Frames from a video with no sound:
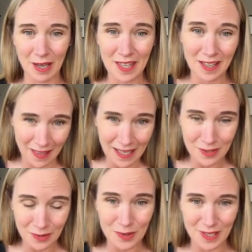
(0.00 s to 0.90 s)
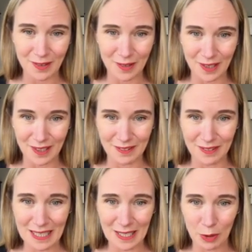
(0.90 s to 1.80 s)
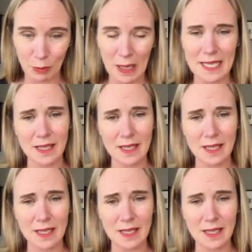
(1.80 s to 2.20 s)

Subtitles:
think that's also got a really good place.